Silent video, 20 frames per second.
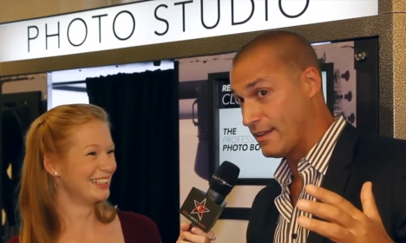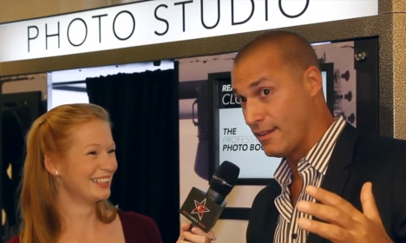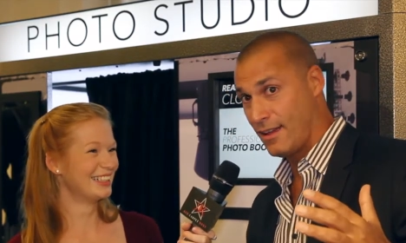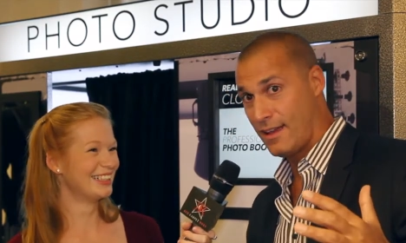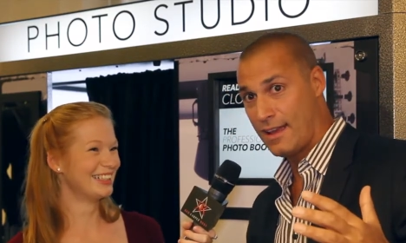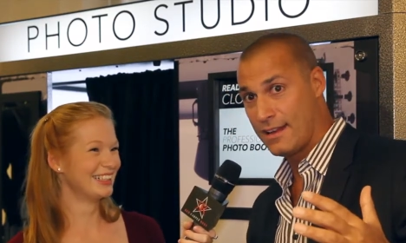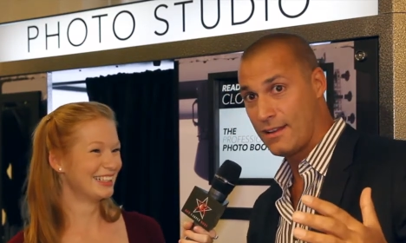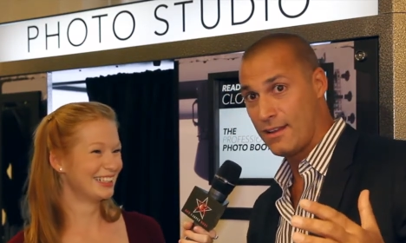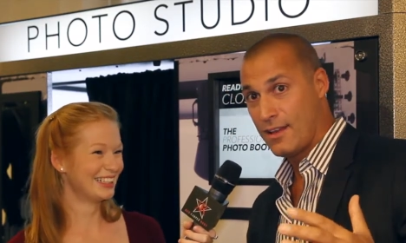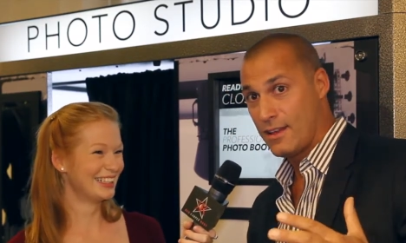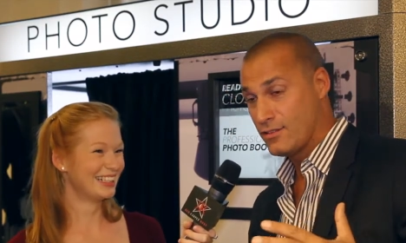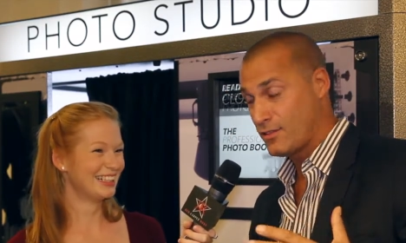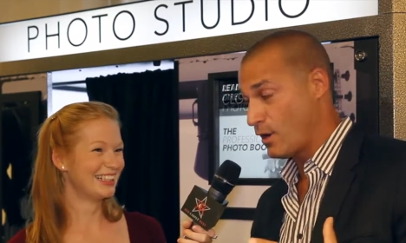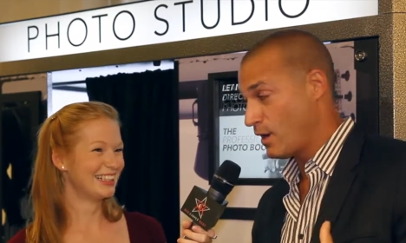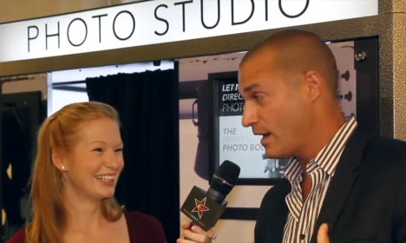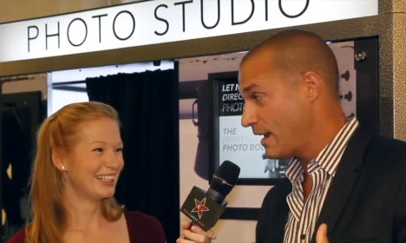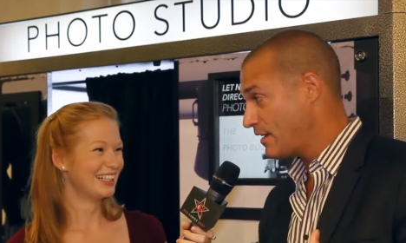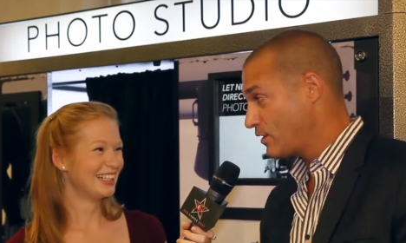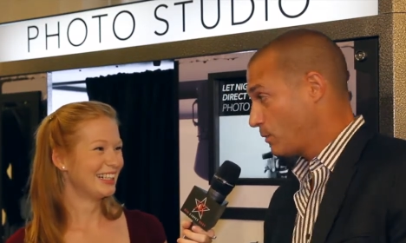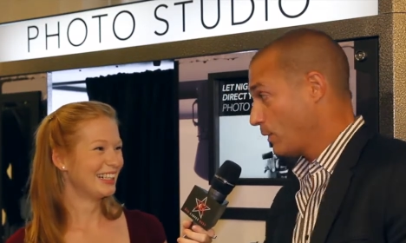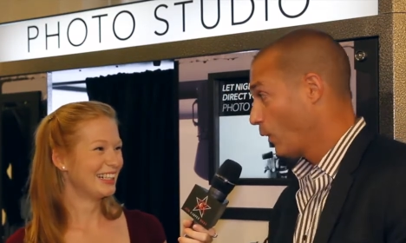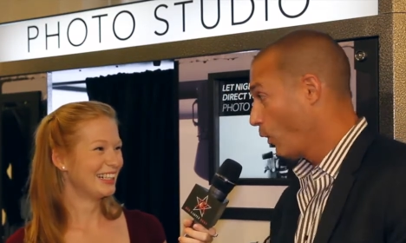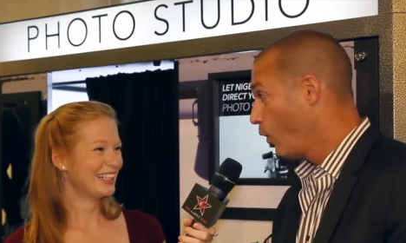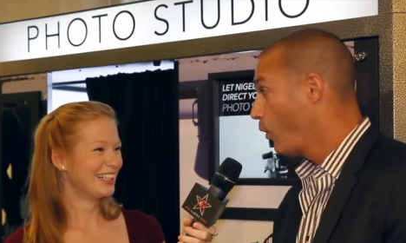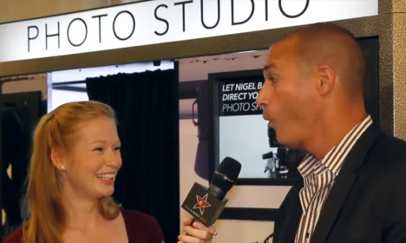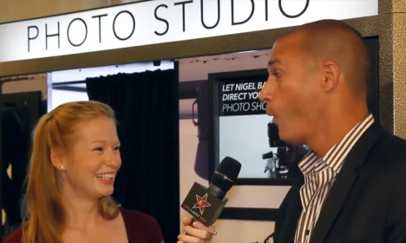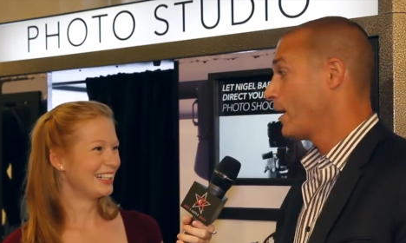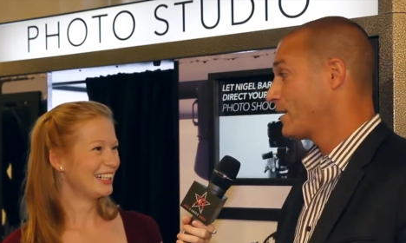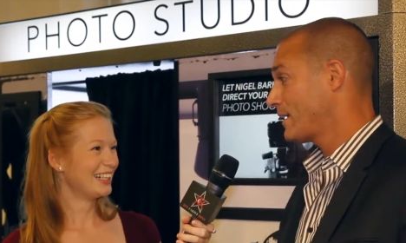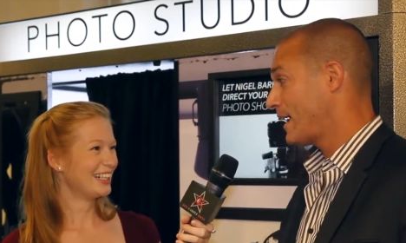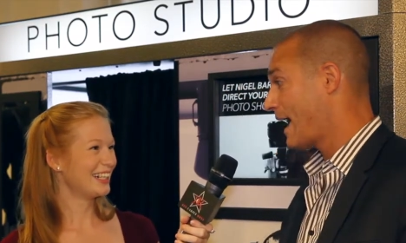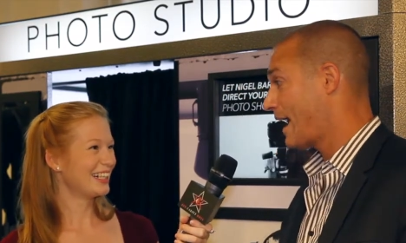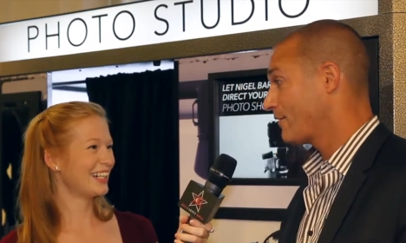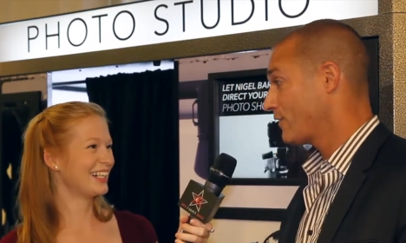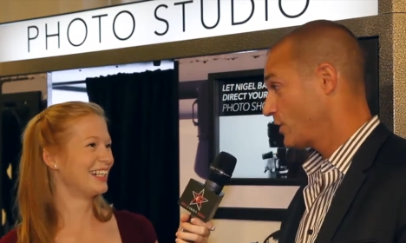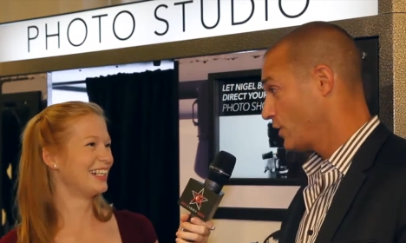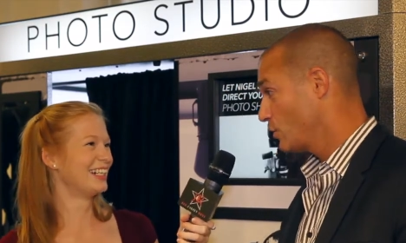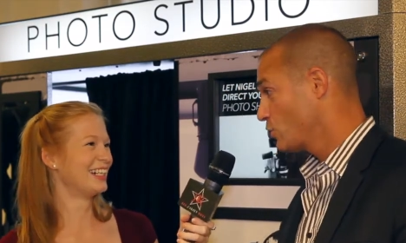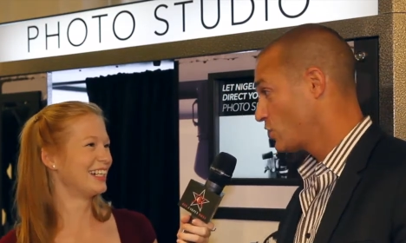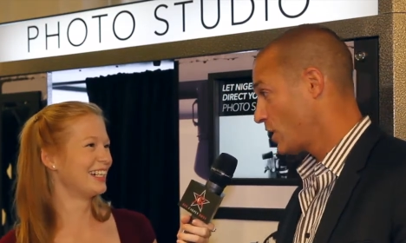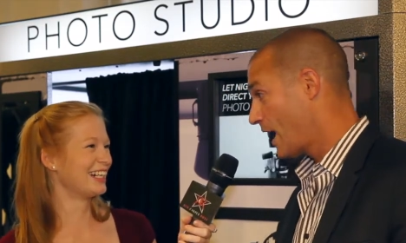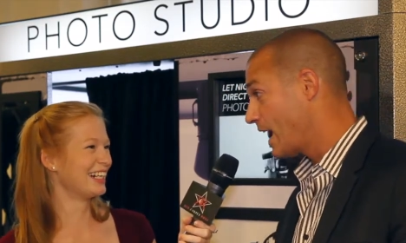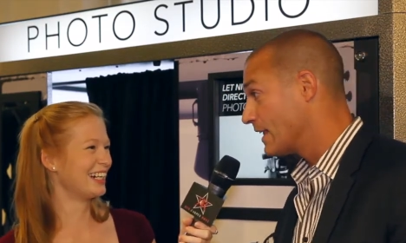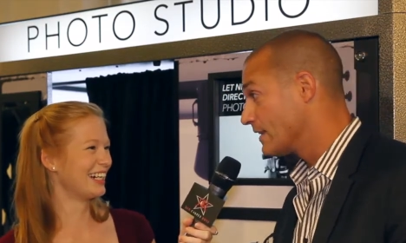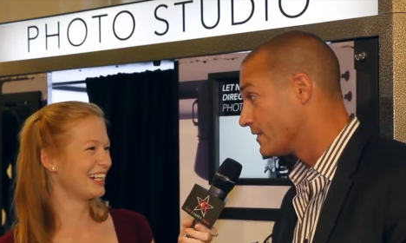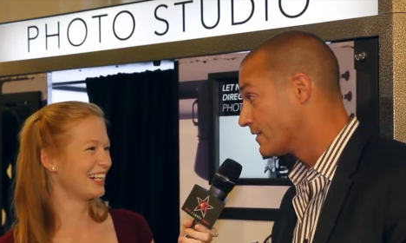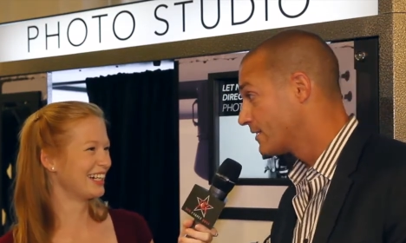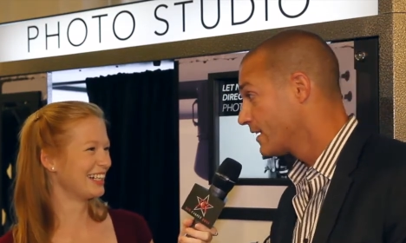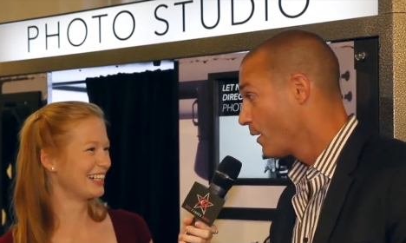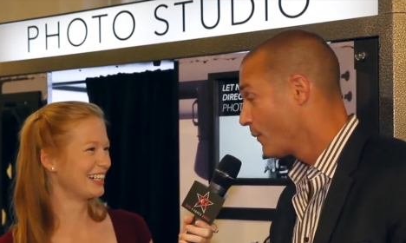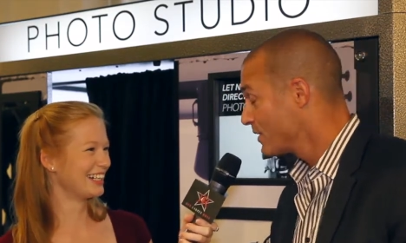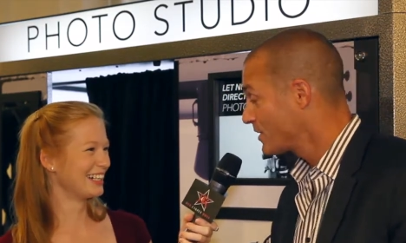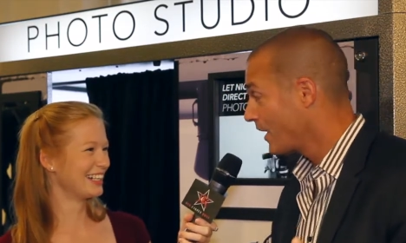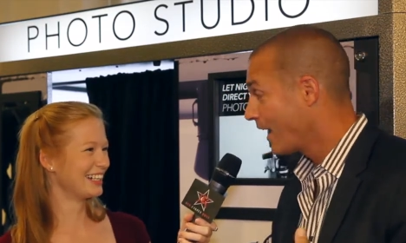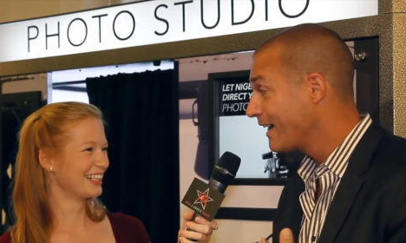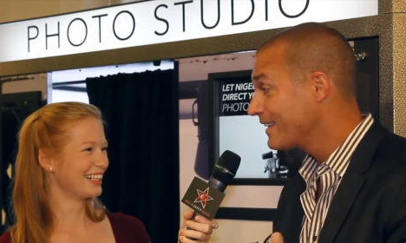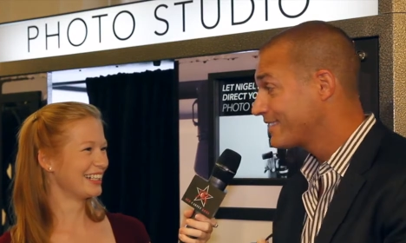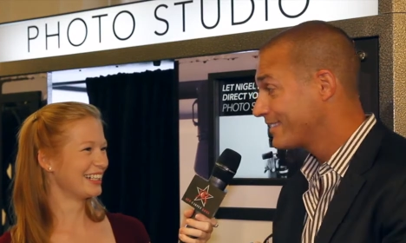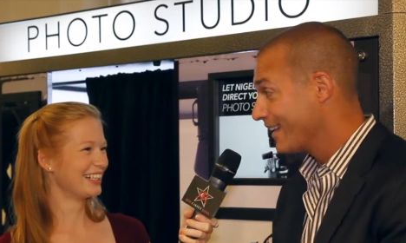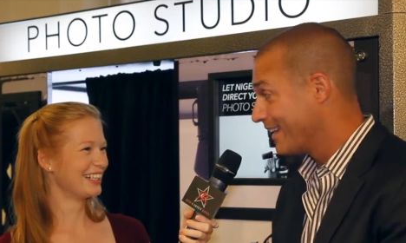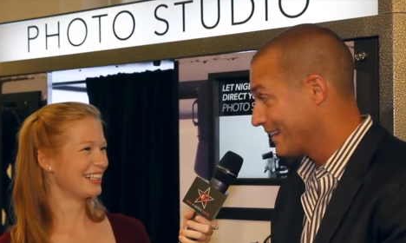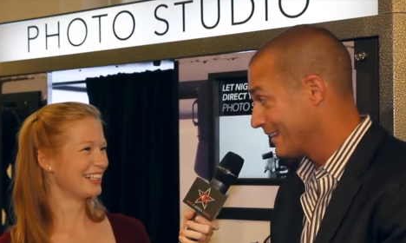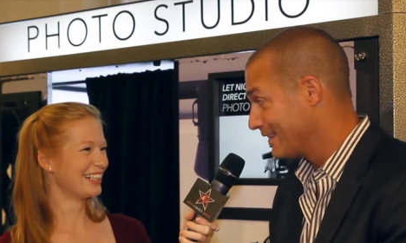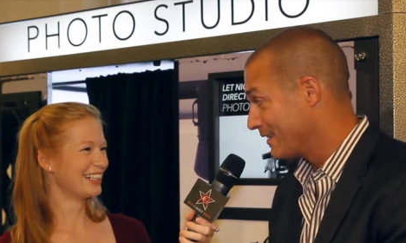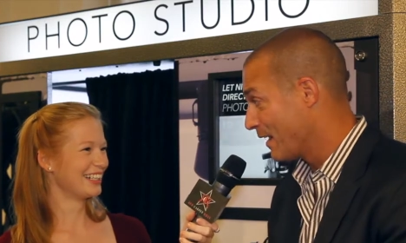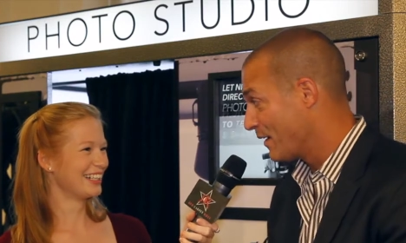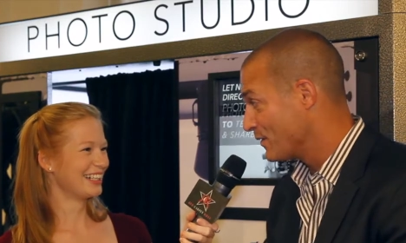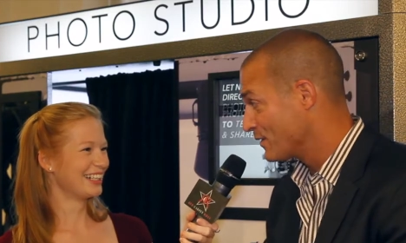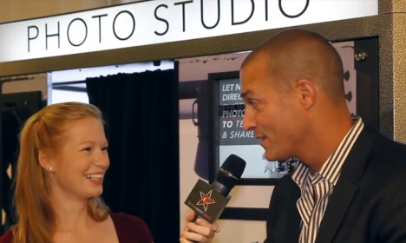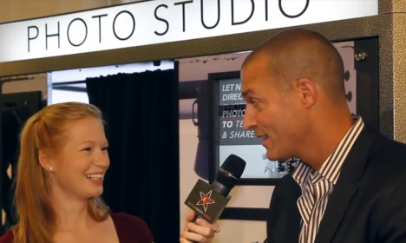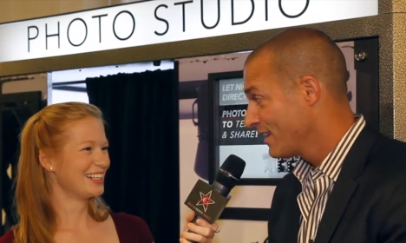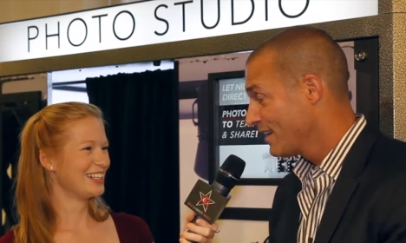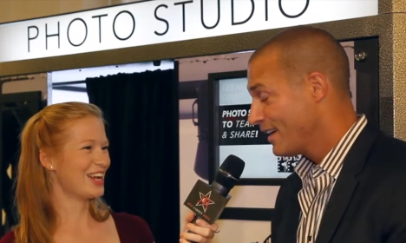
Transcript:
Speaker 1: And so unless we all want to have huge heads, which I certainly don't,